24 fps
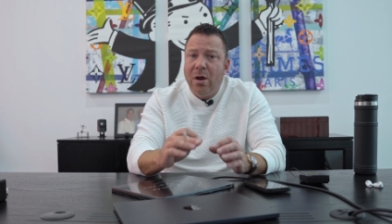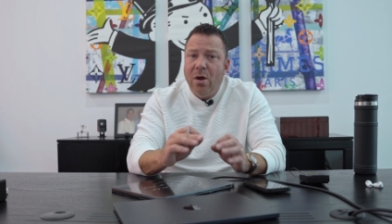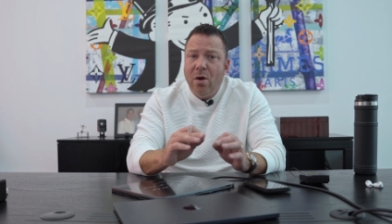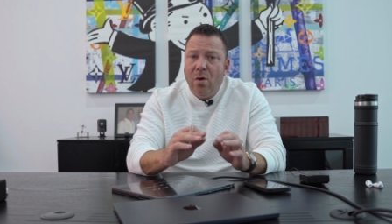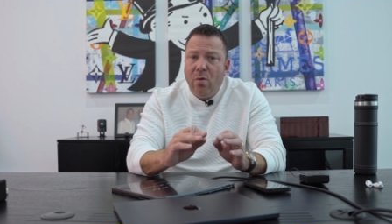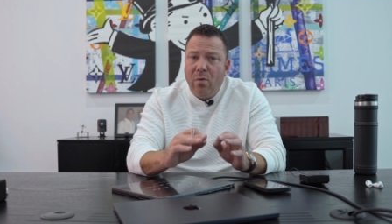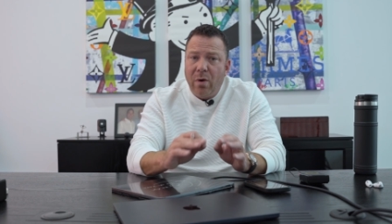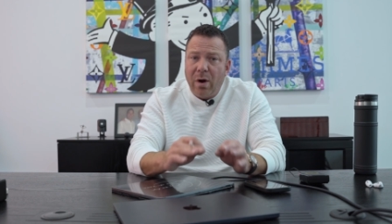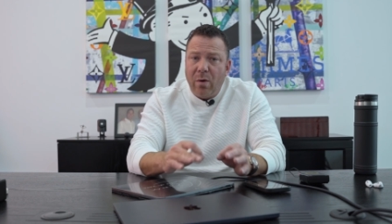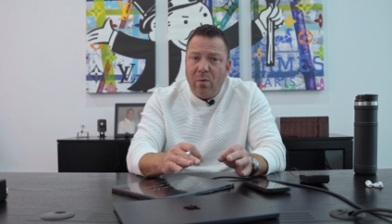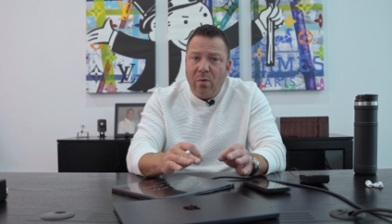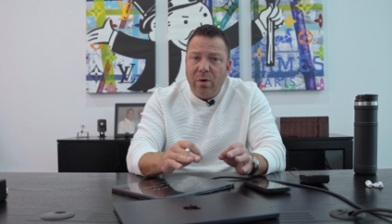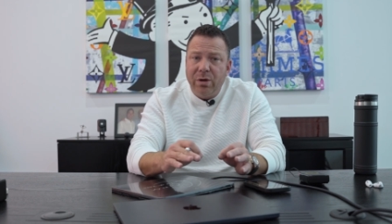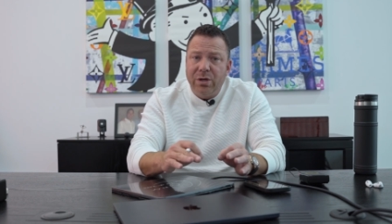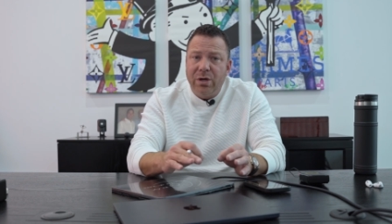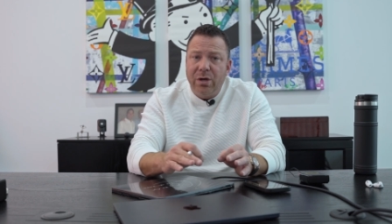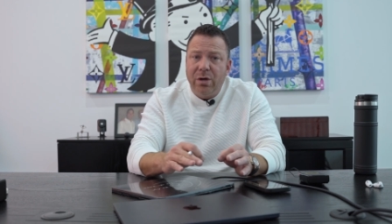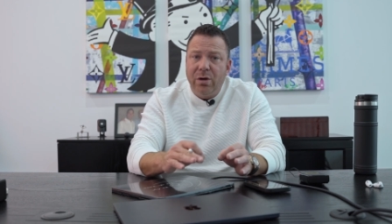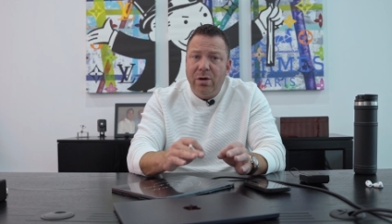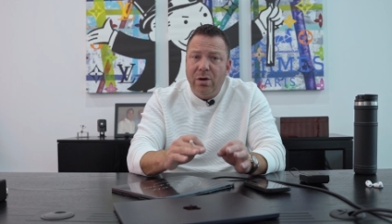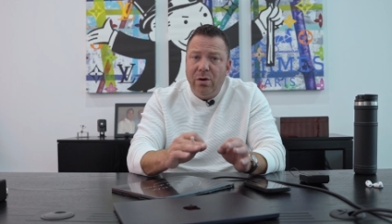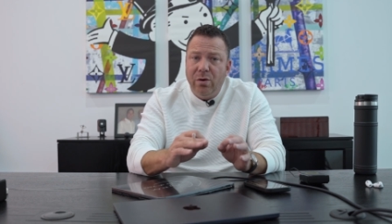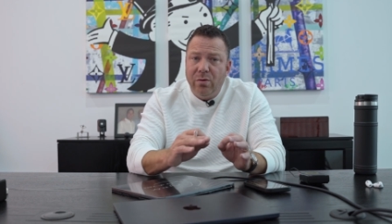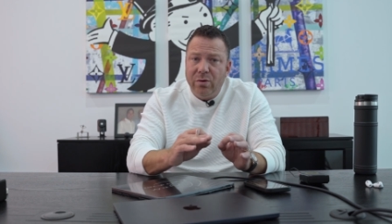What I want you to
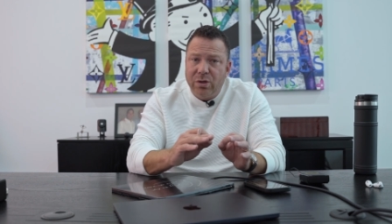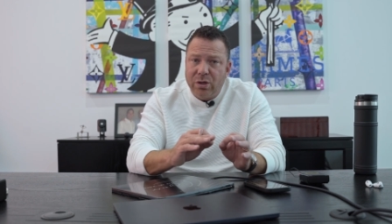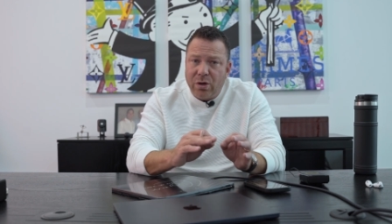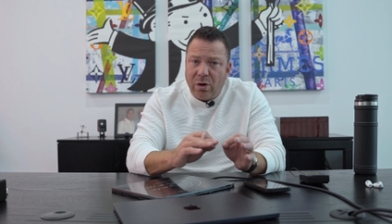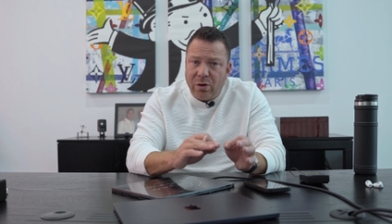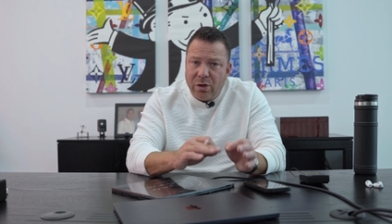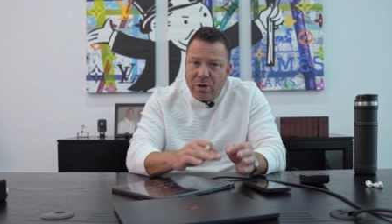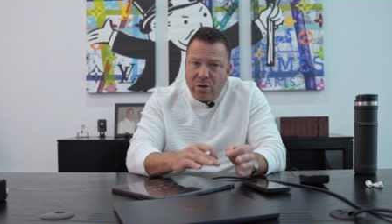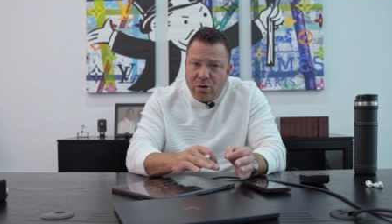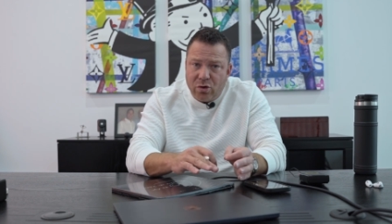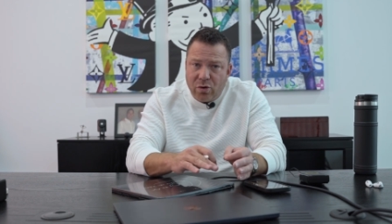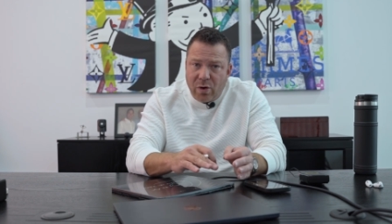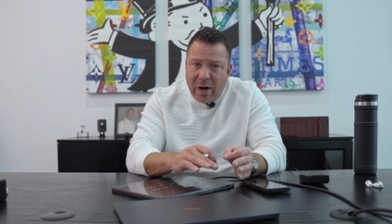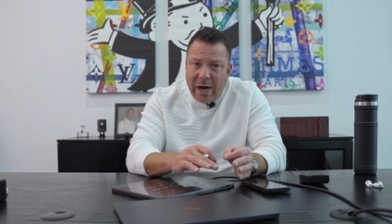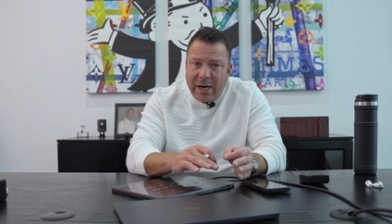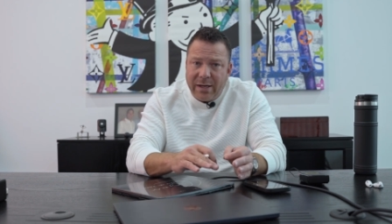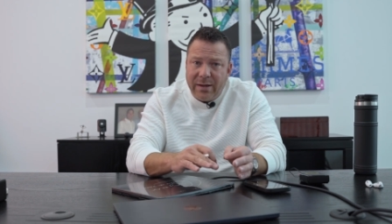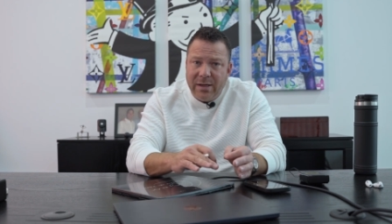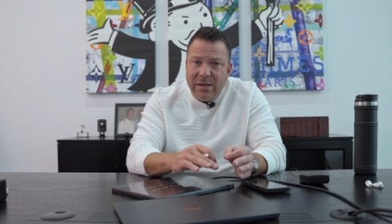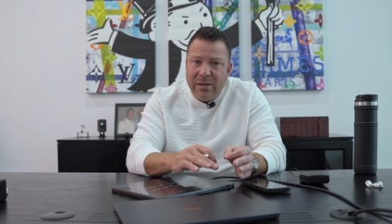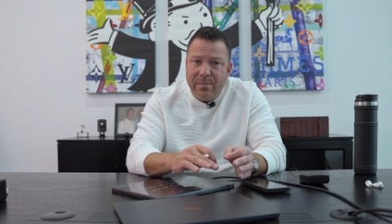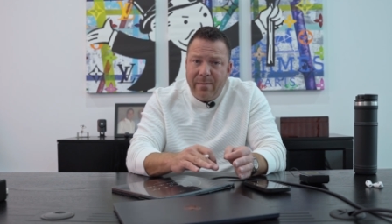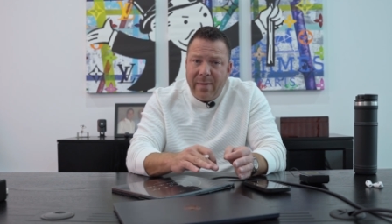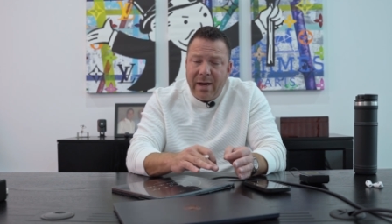do is start to track
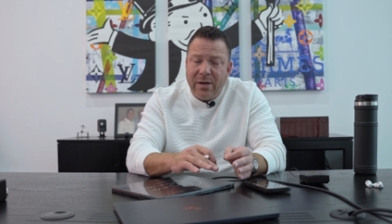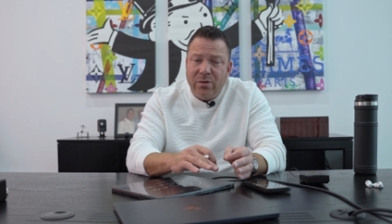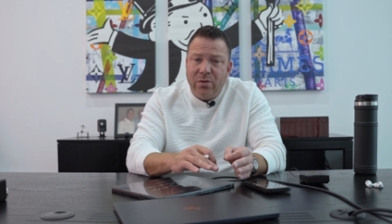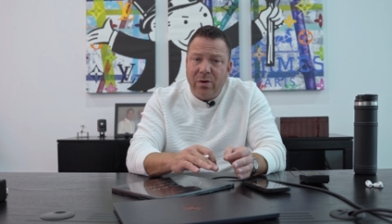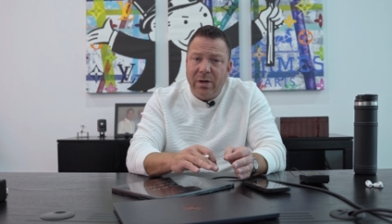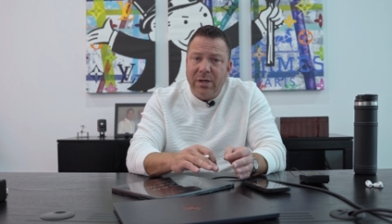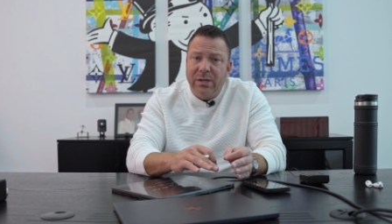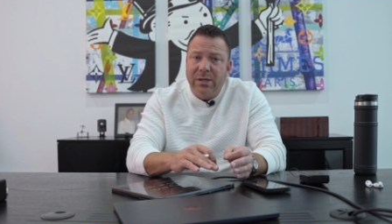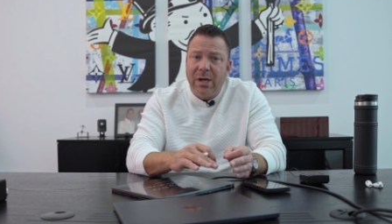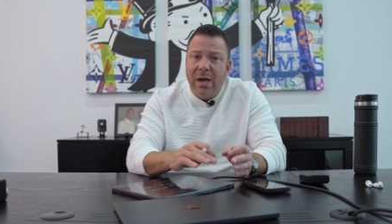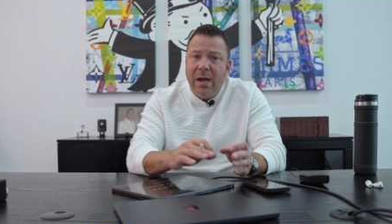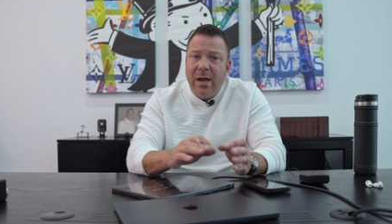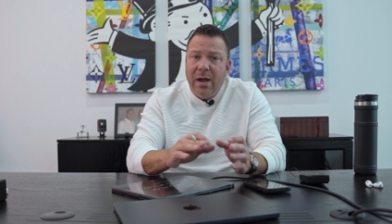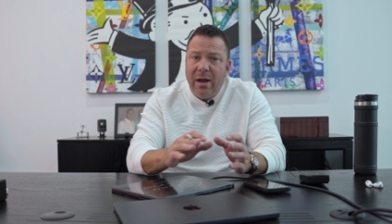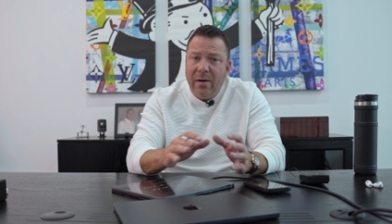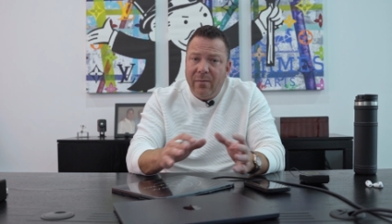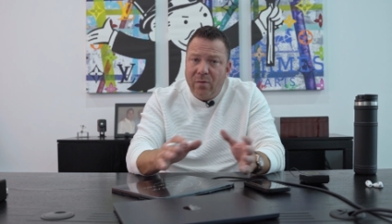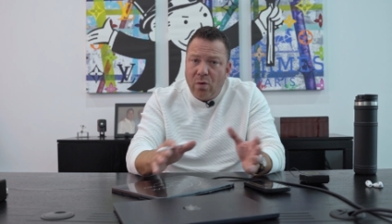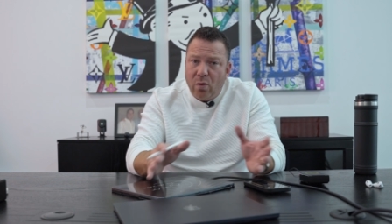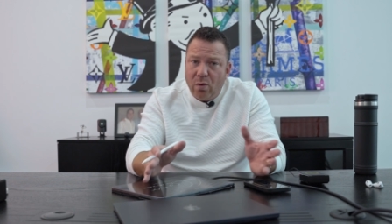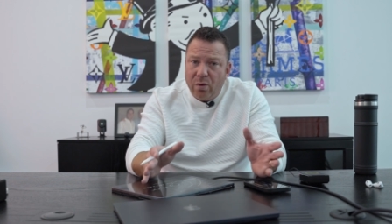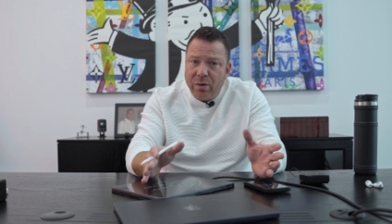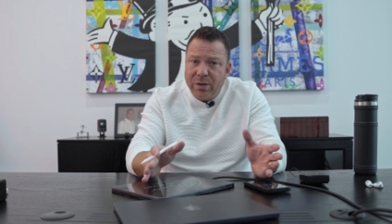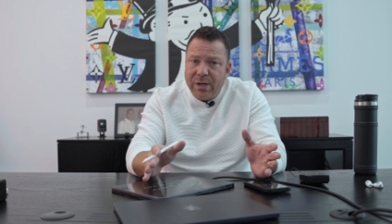these metrics. And of
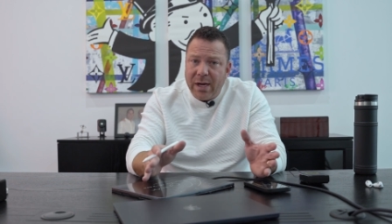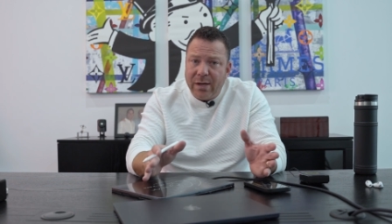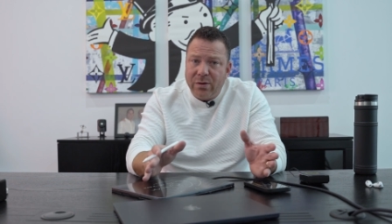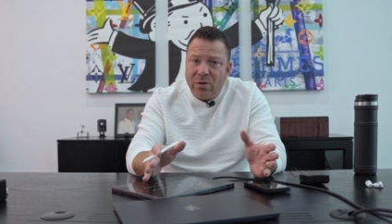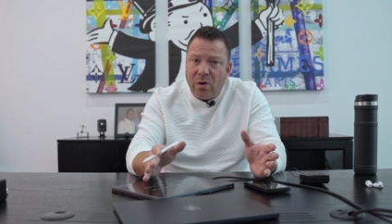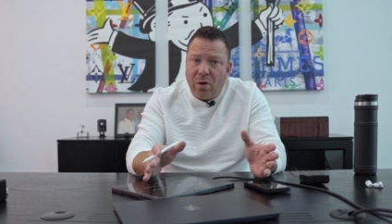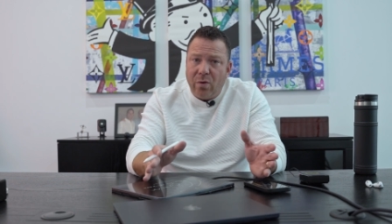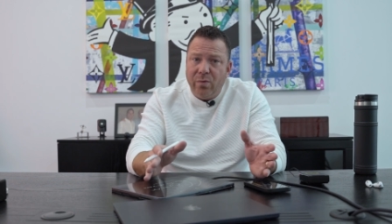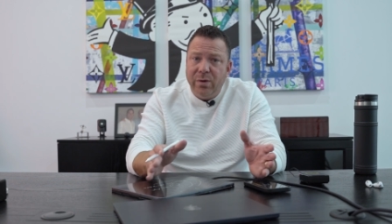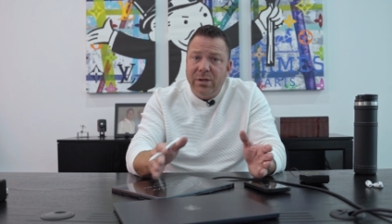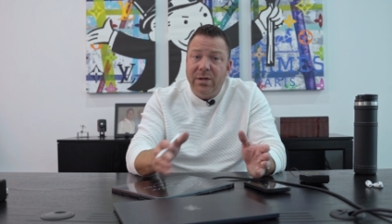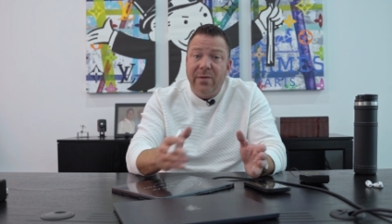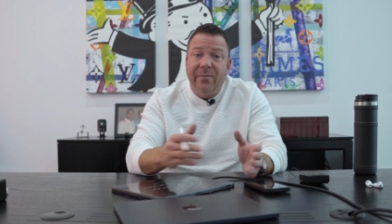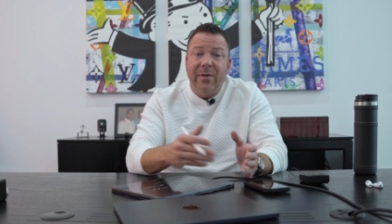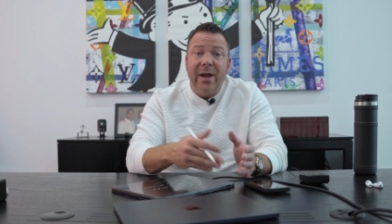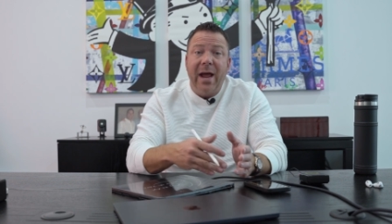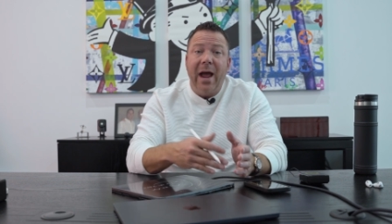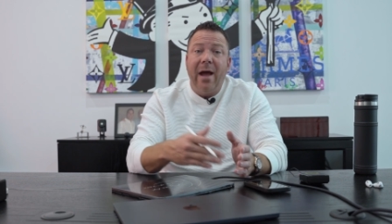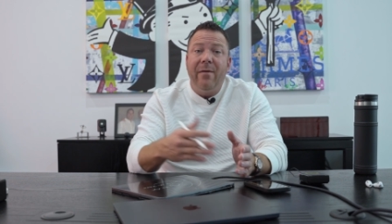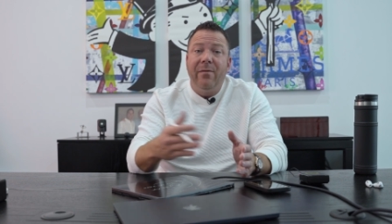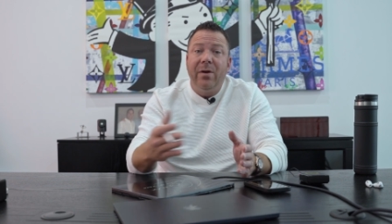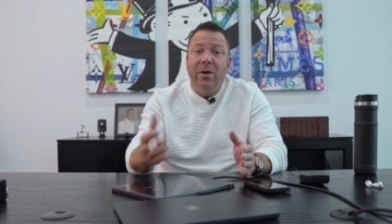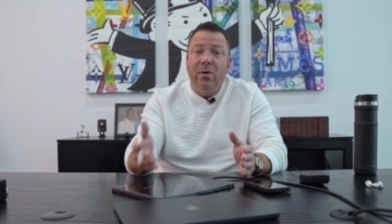course, as always, if you have any